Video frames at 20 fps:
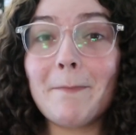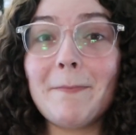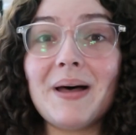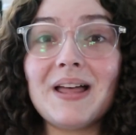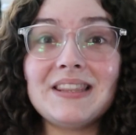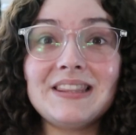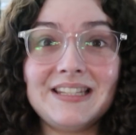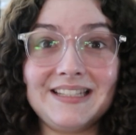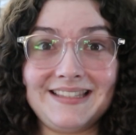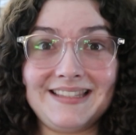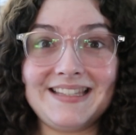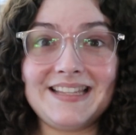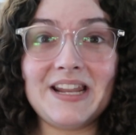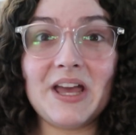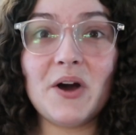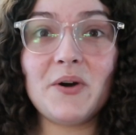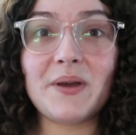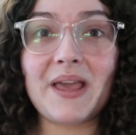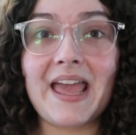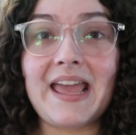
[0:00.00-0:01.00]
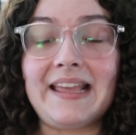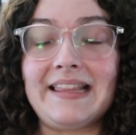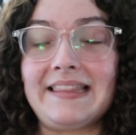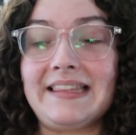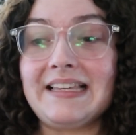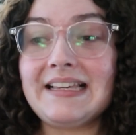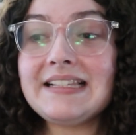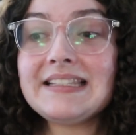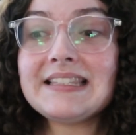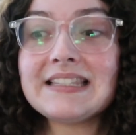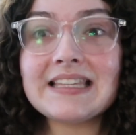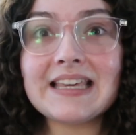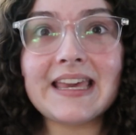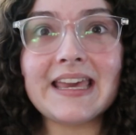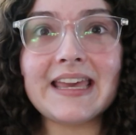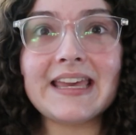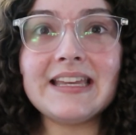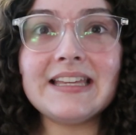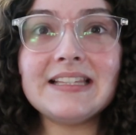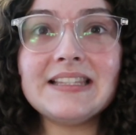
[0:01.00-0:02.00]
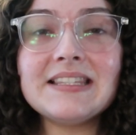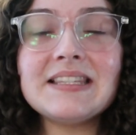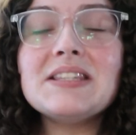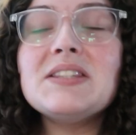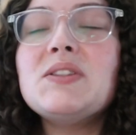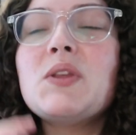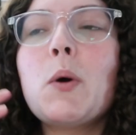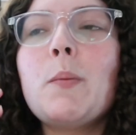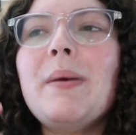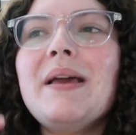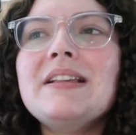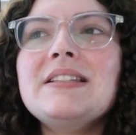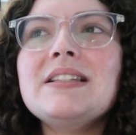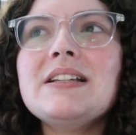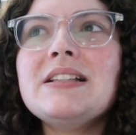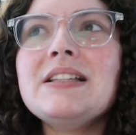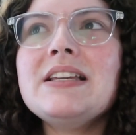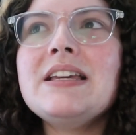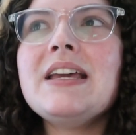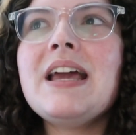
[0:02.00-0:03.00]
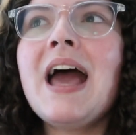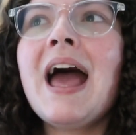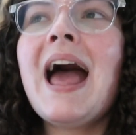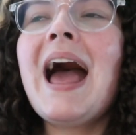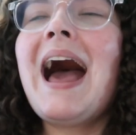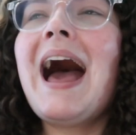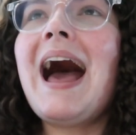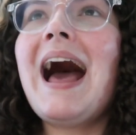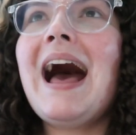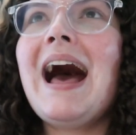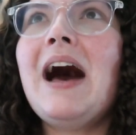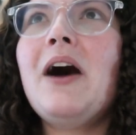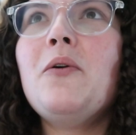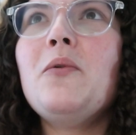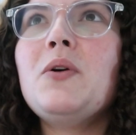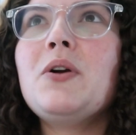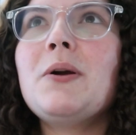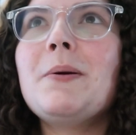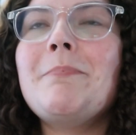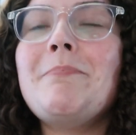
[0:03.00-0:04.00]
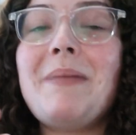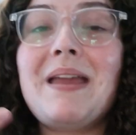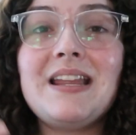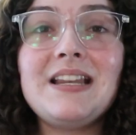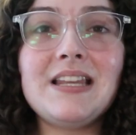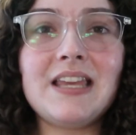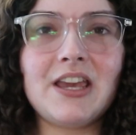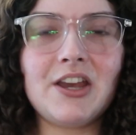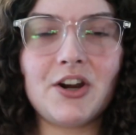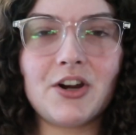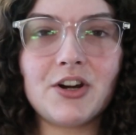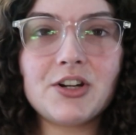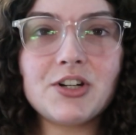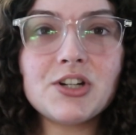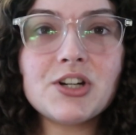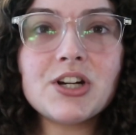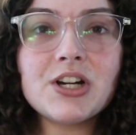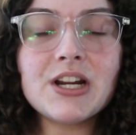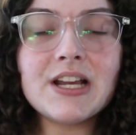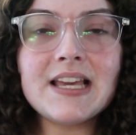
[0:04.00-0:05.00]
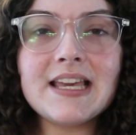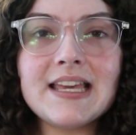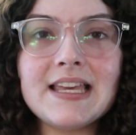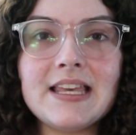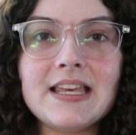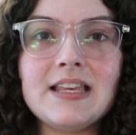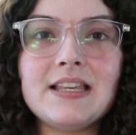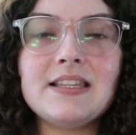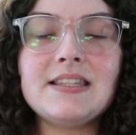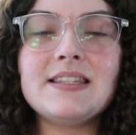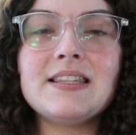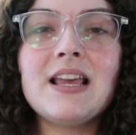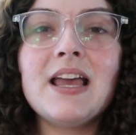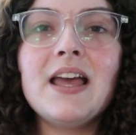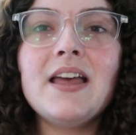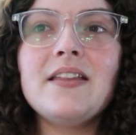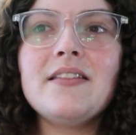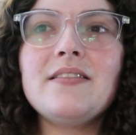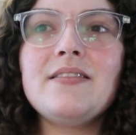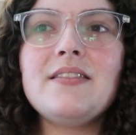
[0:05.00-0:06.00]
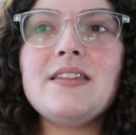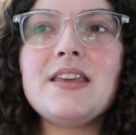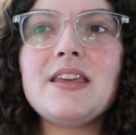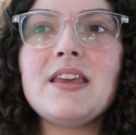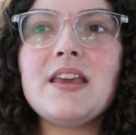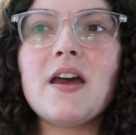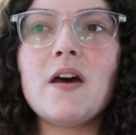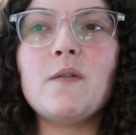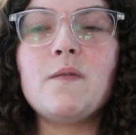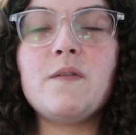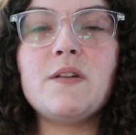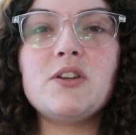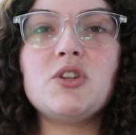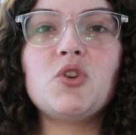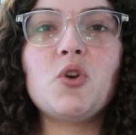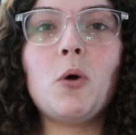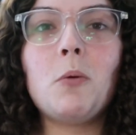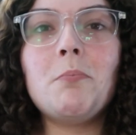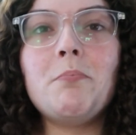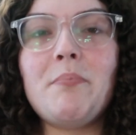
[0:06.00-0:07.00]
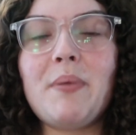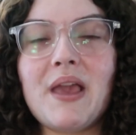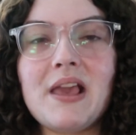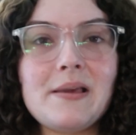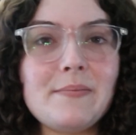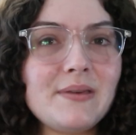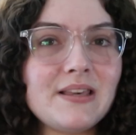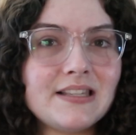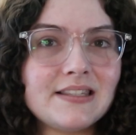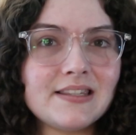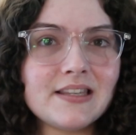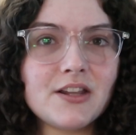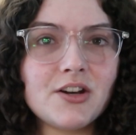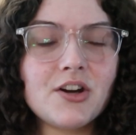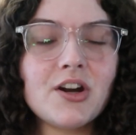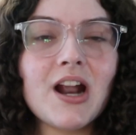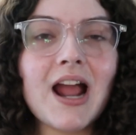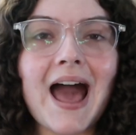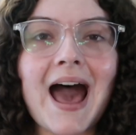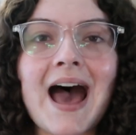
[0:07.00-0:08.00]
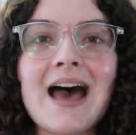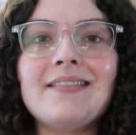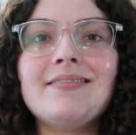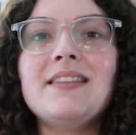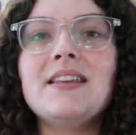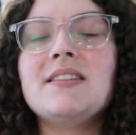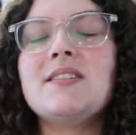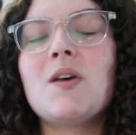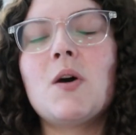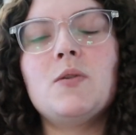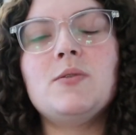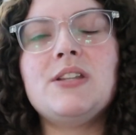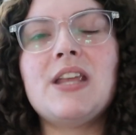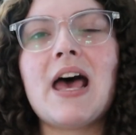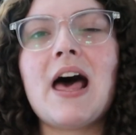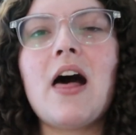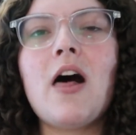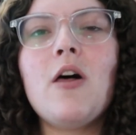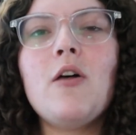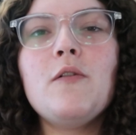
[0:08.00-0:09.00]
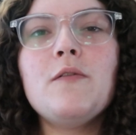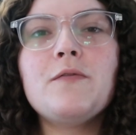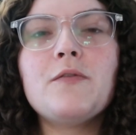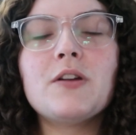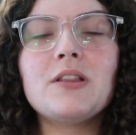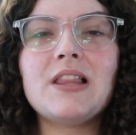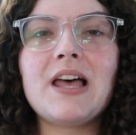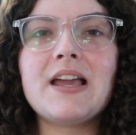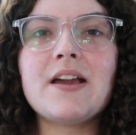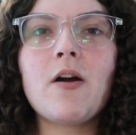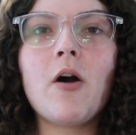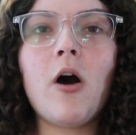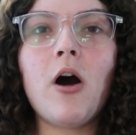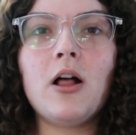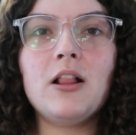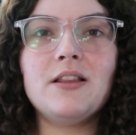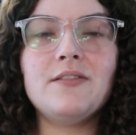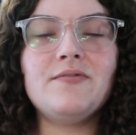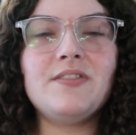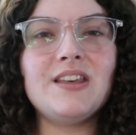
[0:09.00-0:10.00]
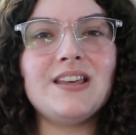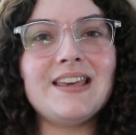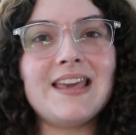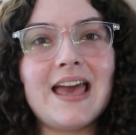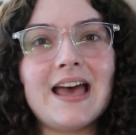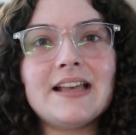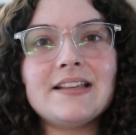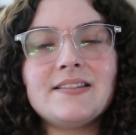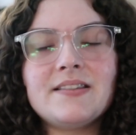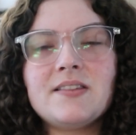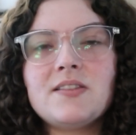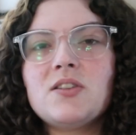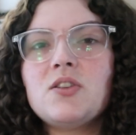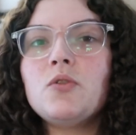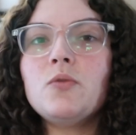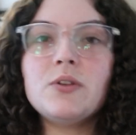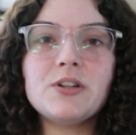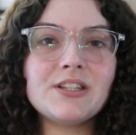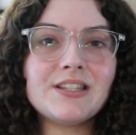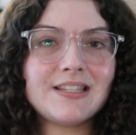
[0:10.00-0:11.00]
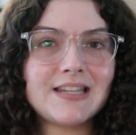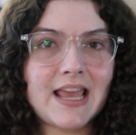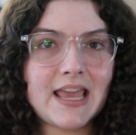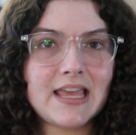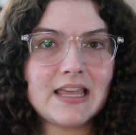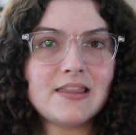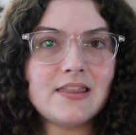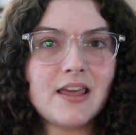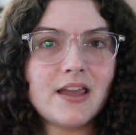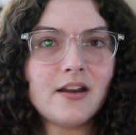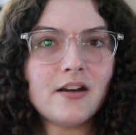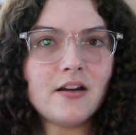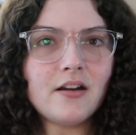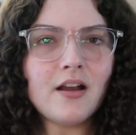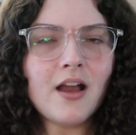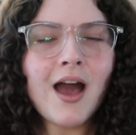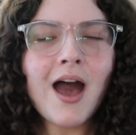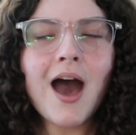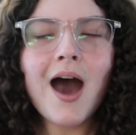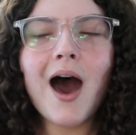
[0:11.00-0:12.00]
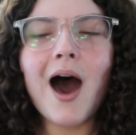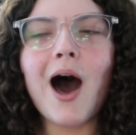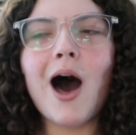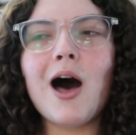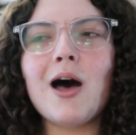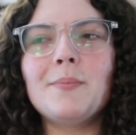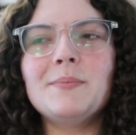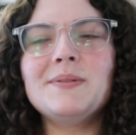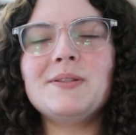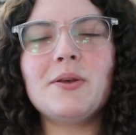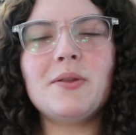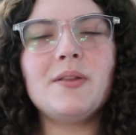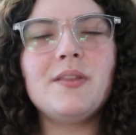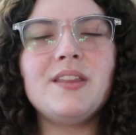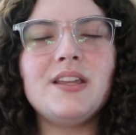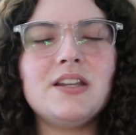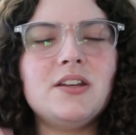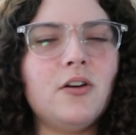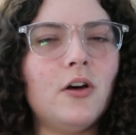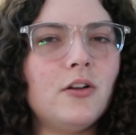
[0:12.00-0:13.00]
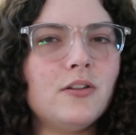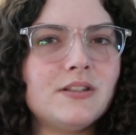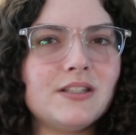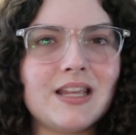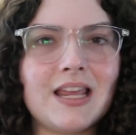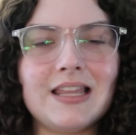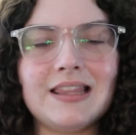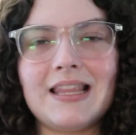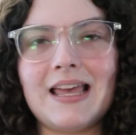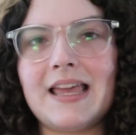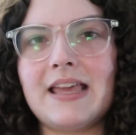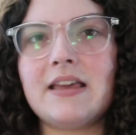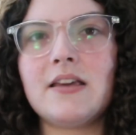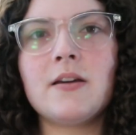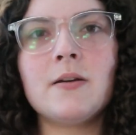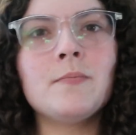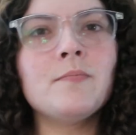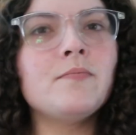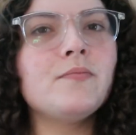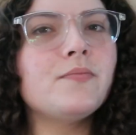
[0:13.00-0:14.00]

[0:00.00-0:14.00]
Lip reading: But listen, okay, these kids, so basically our main character is the official babysitter at this hotel for like all of the guests who are staying there, so that the adults can like